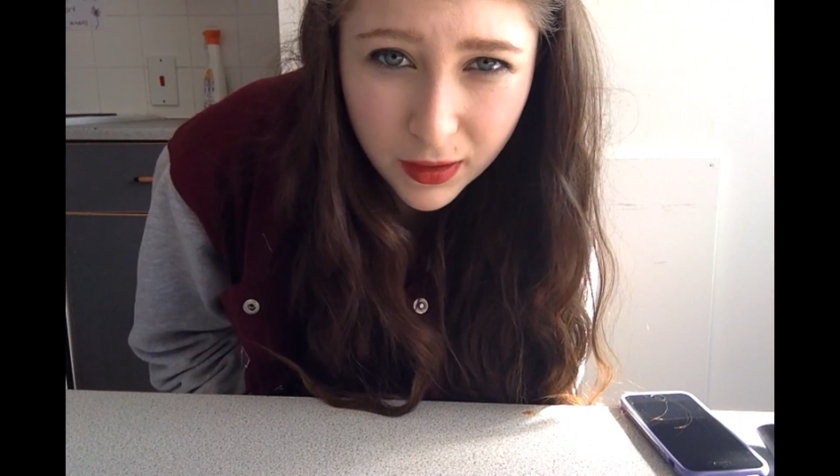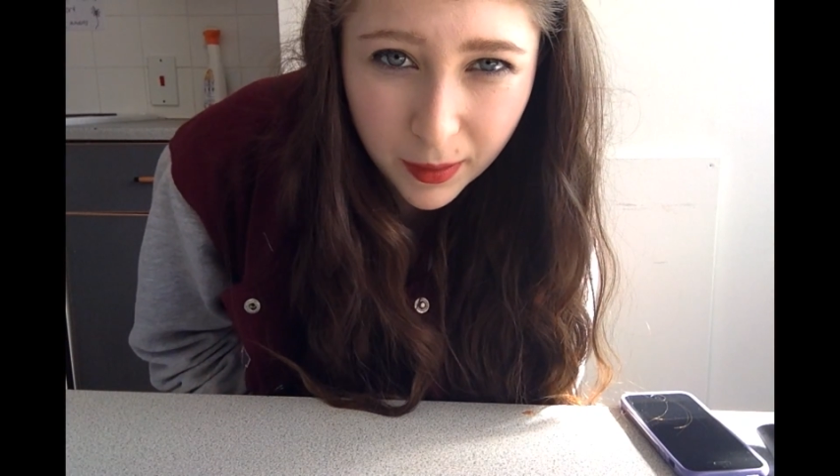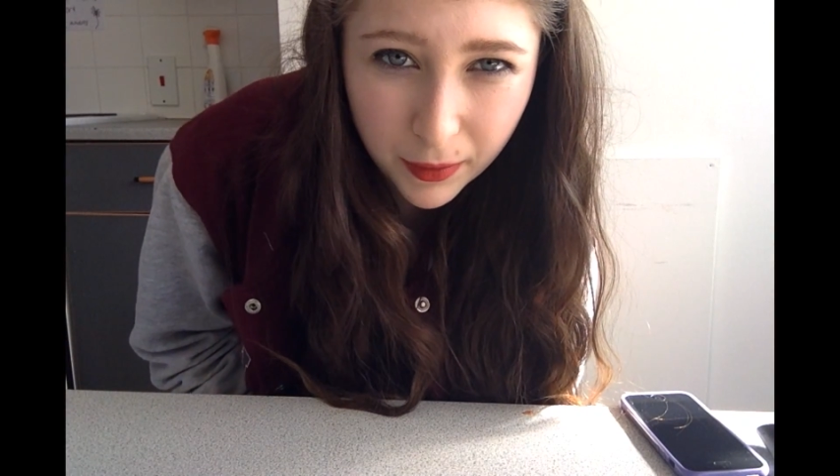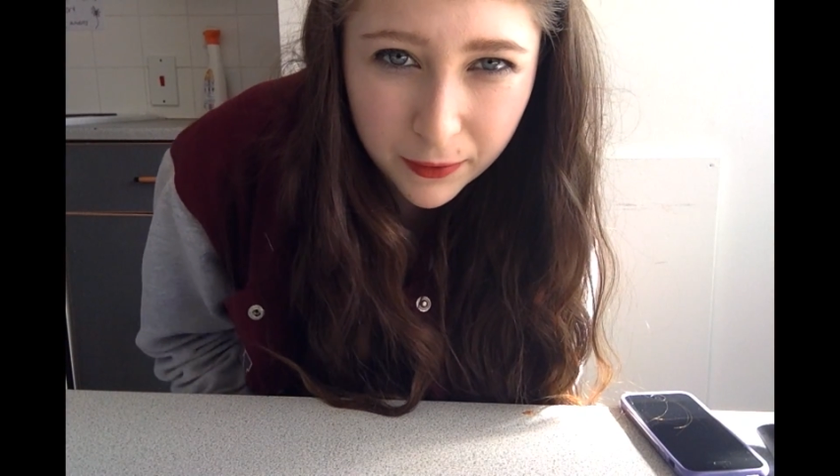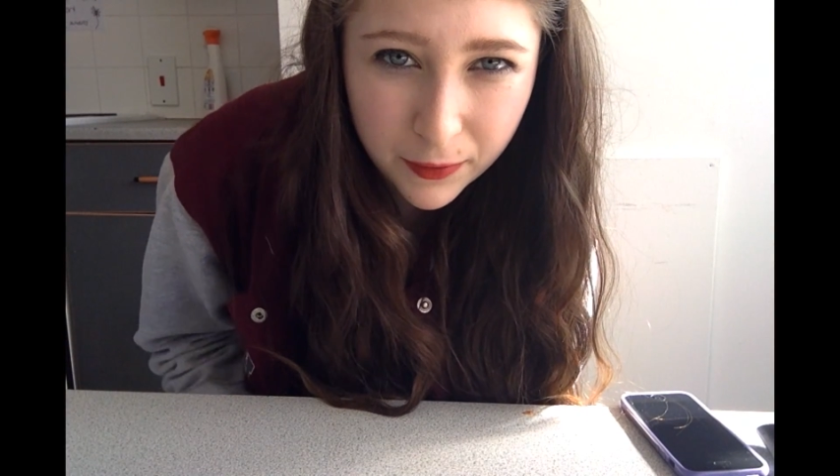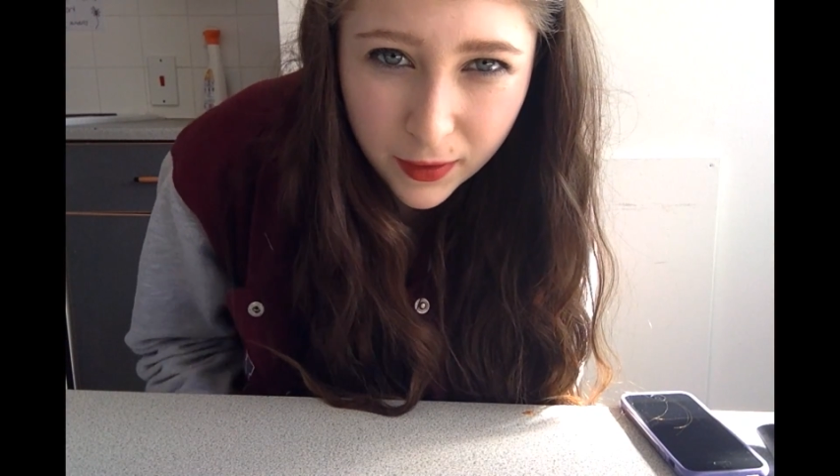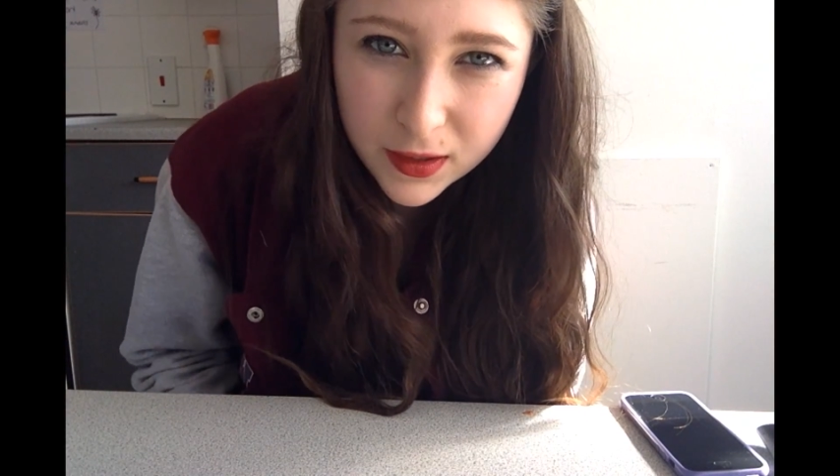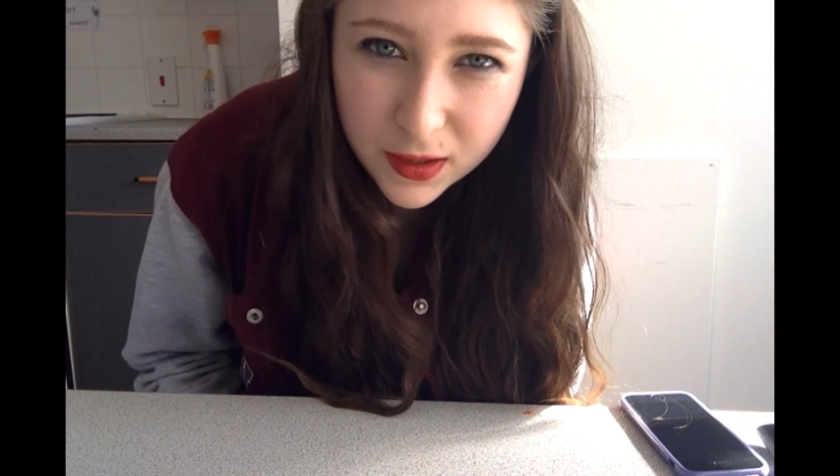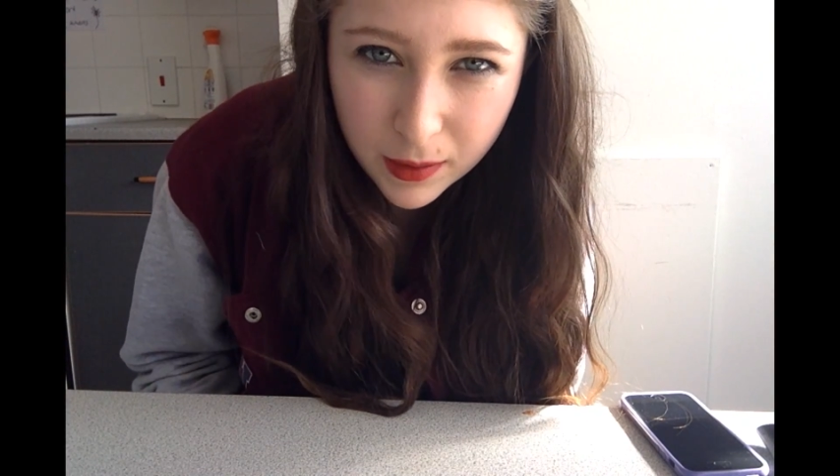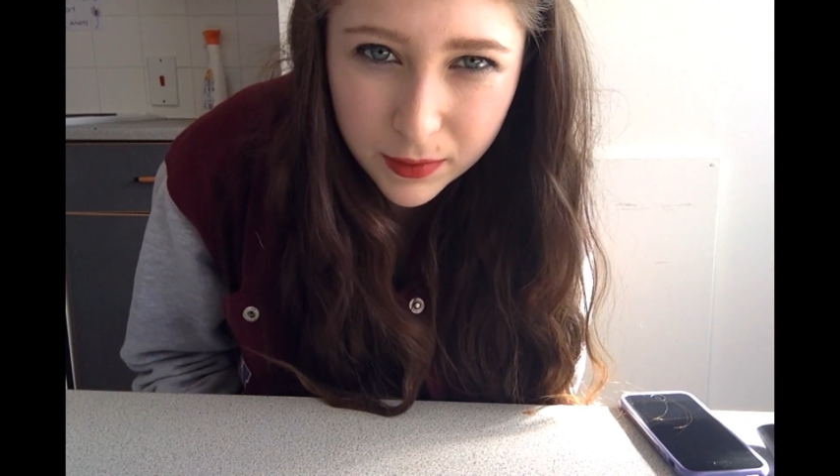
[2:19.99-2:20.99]
that my first
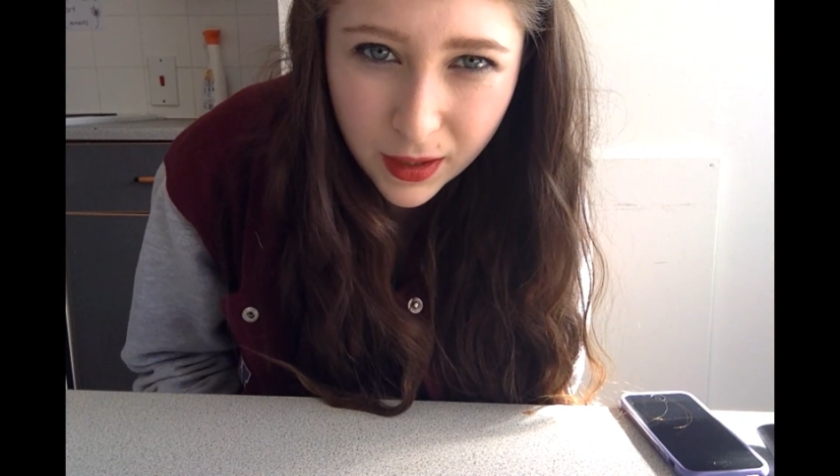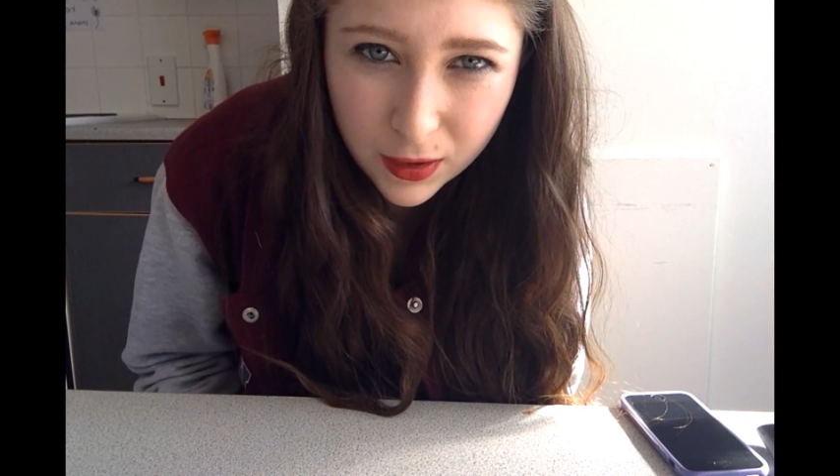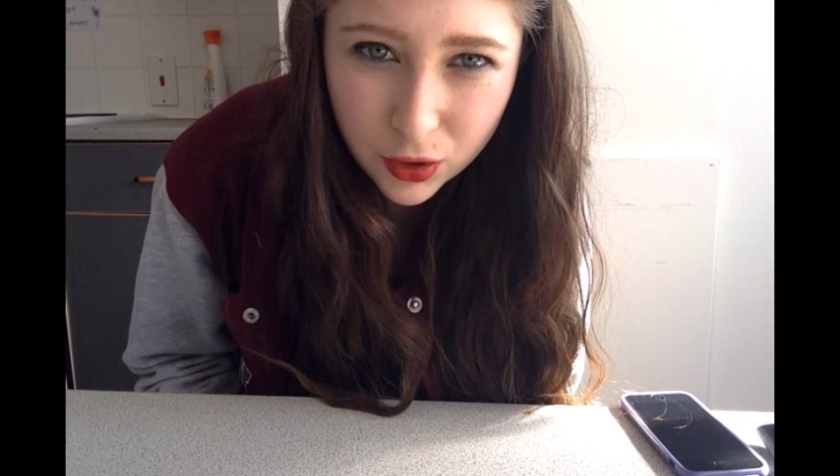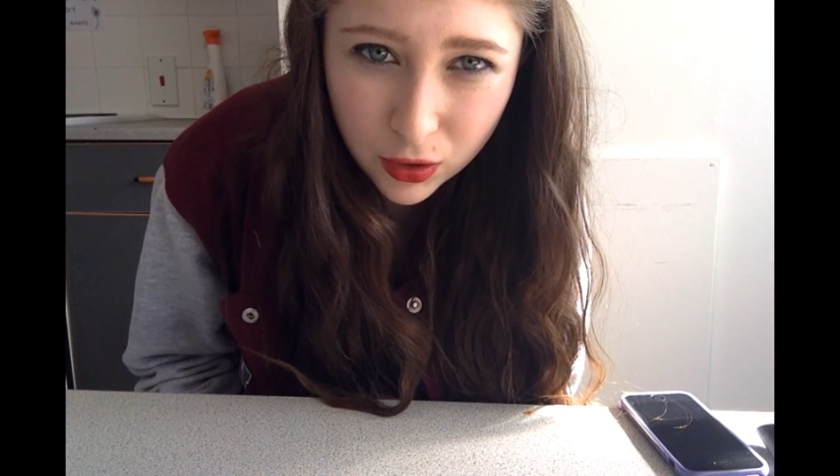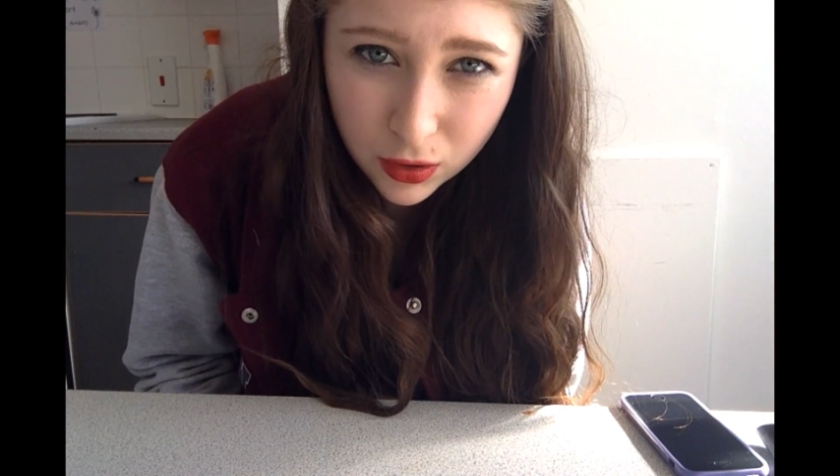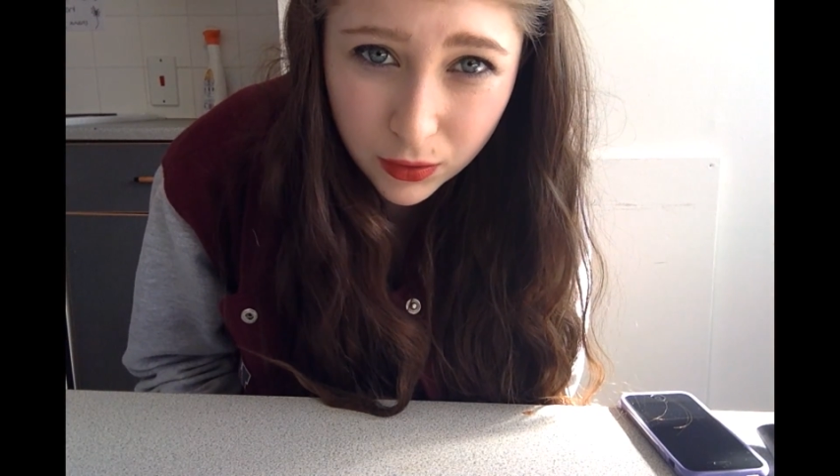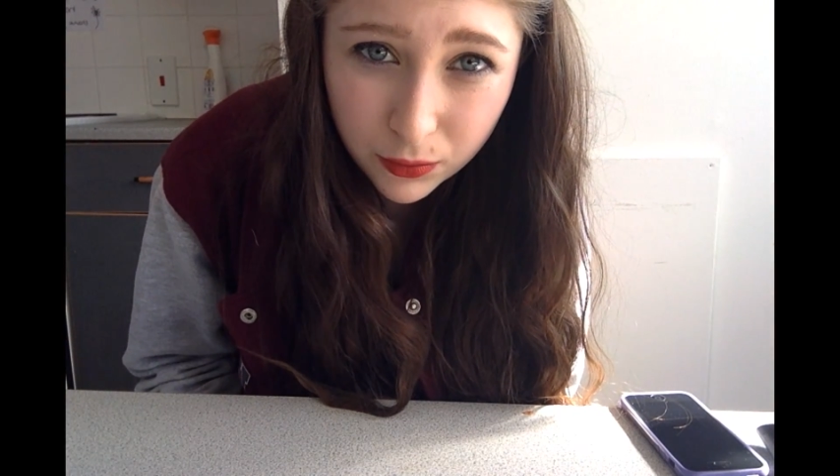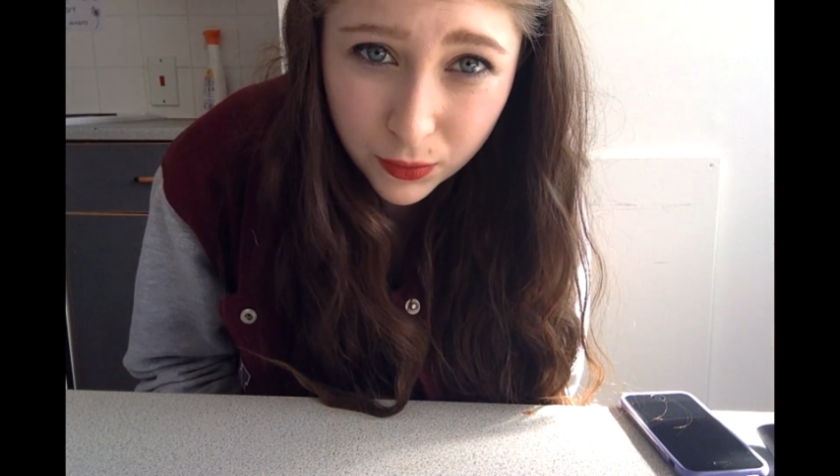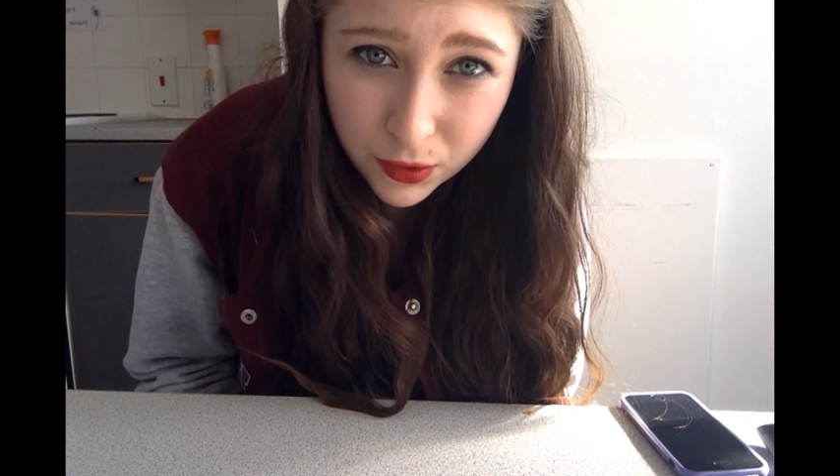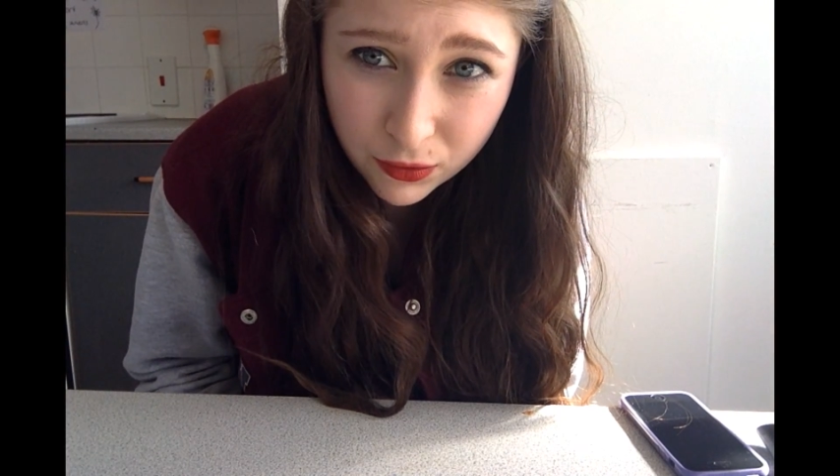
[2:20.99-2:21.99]
attempt at that
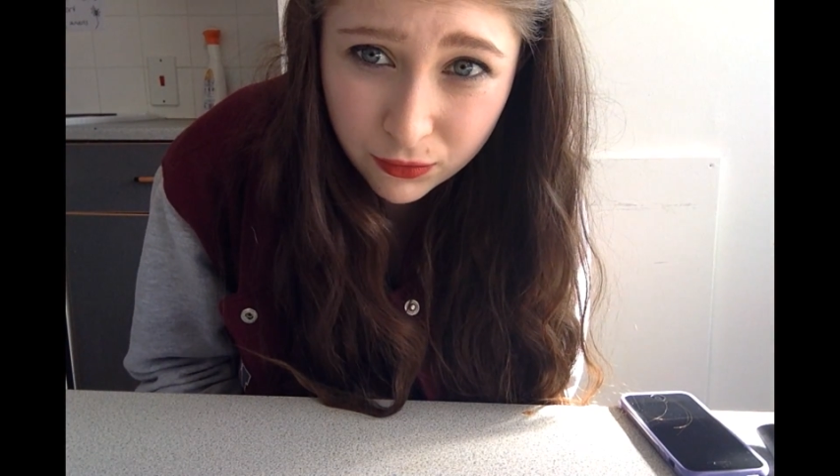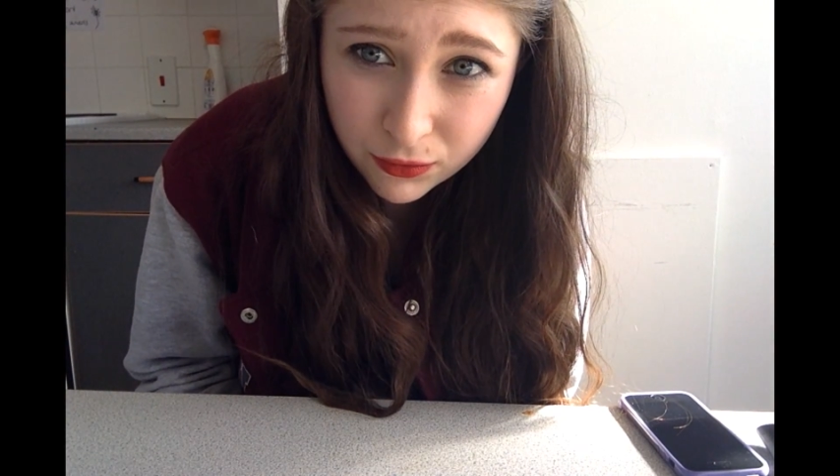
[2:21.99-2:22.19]
chocolate was